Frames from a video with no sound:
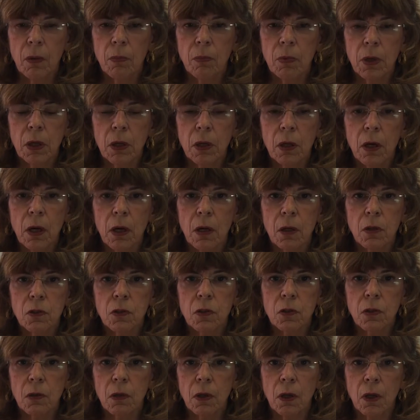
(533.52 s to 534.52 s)

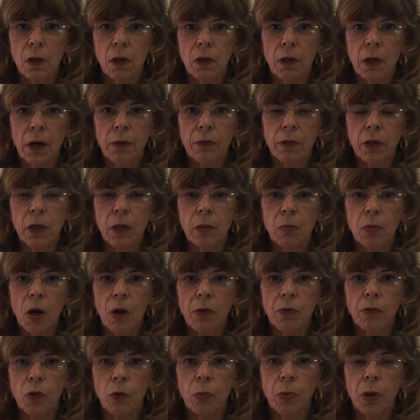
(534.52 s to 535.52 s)
because it'll never come
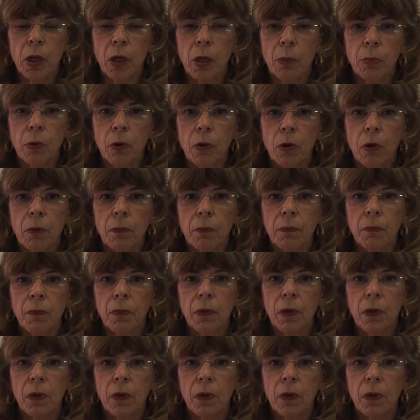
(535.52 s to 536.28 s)
off your paper.